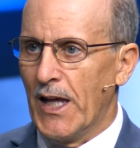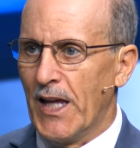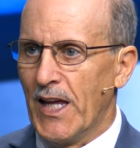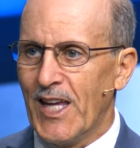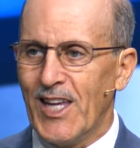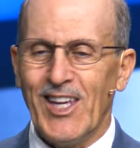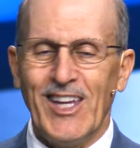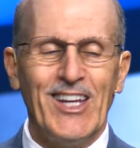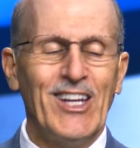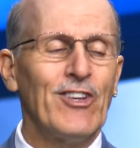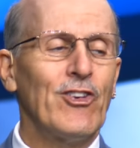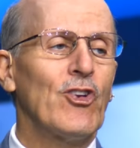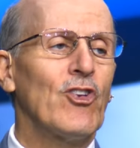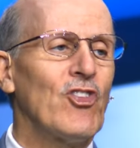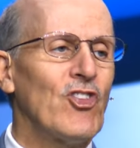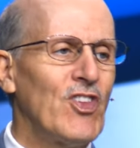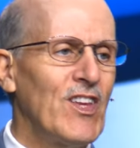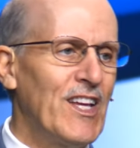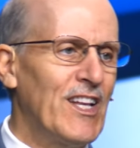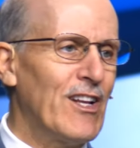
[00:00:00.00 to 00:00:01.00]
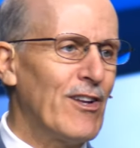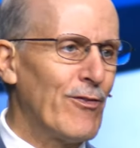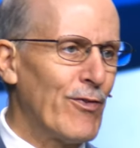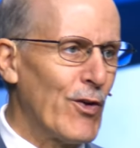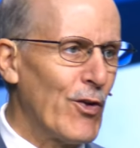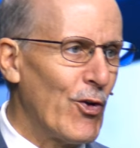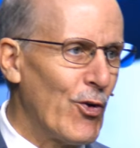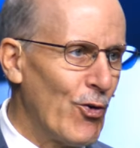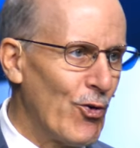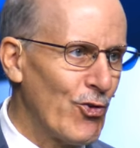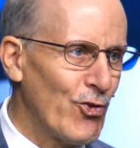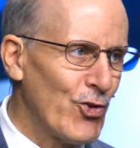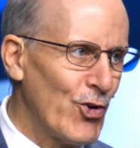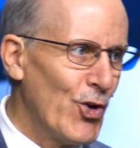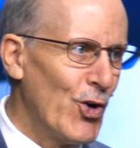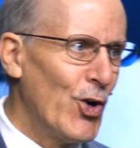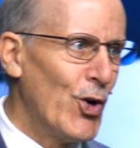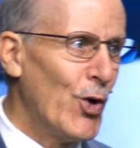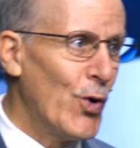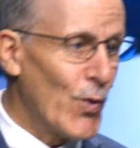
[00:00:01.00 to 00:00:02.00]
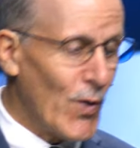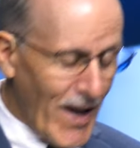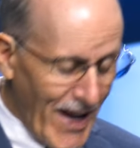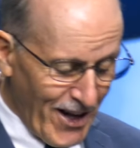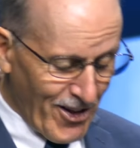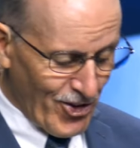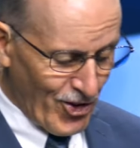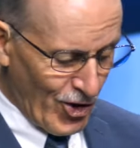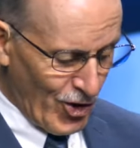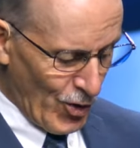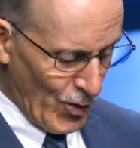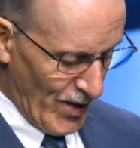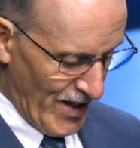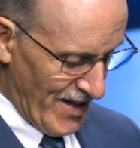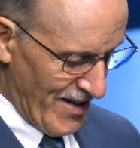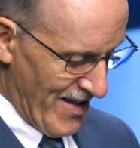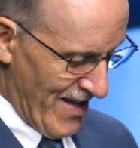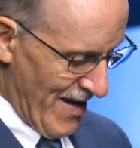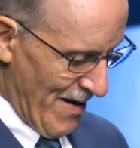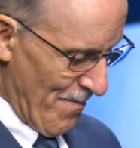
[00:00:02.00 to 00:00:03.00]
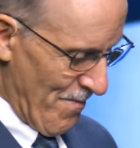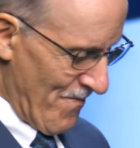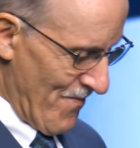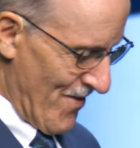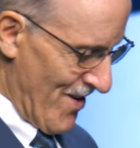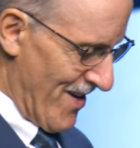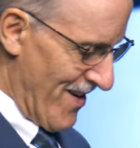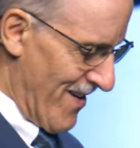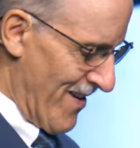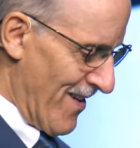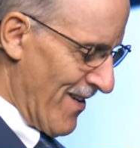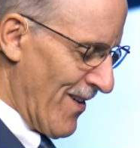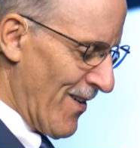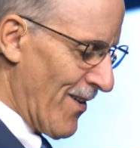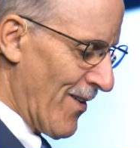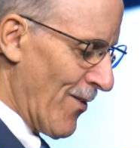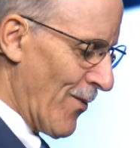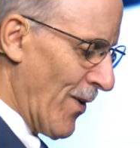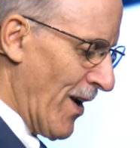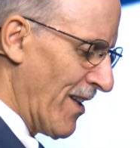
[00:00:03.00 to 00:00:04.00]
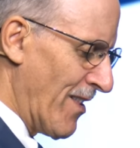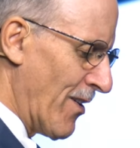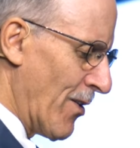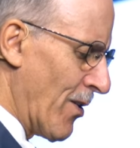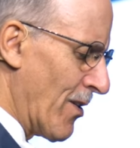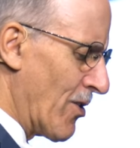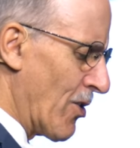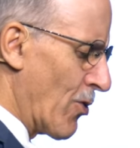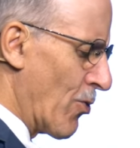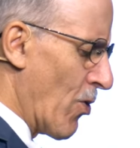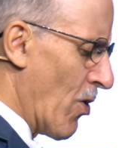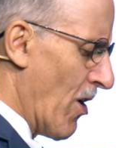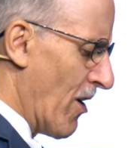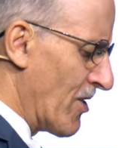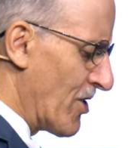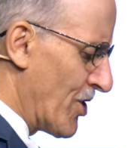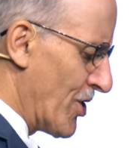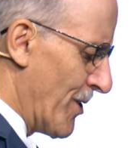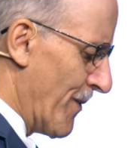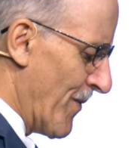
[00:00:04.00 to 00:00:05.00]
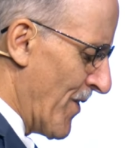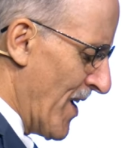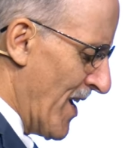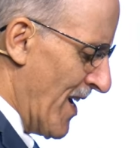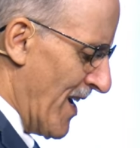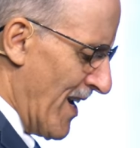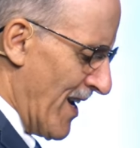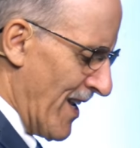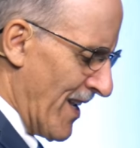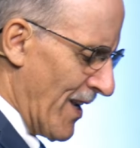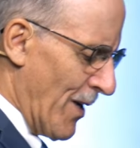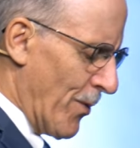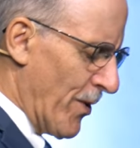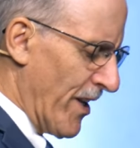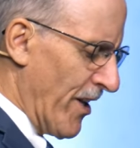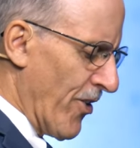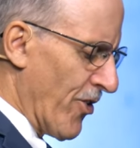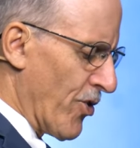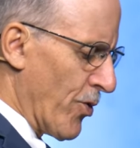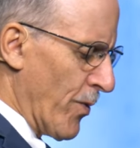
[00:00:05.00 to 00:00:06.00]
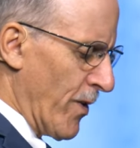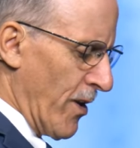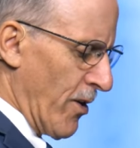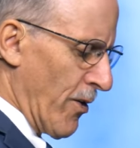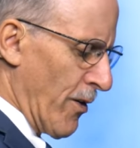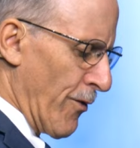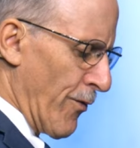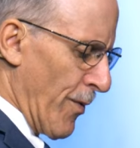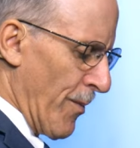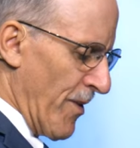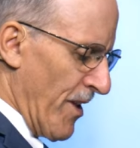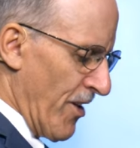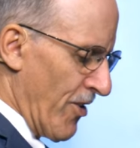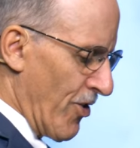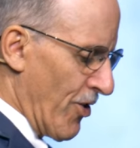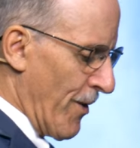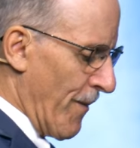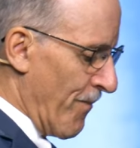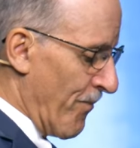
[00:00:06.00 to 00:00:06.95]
He interceded for those who were executing him right there at the cross. Now, what else do we learn from this?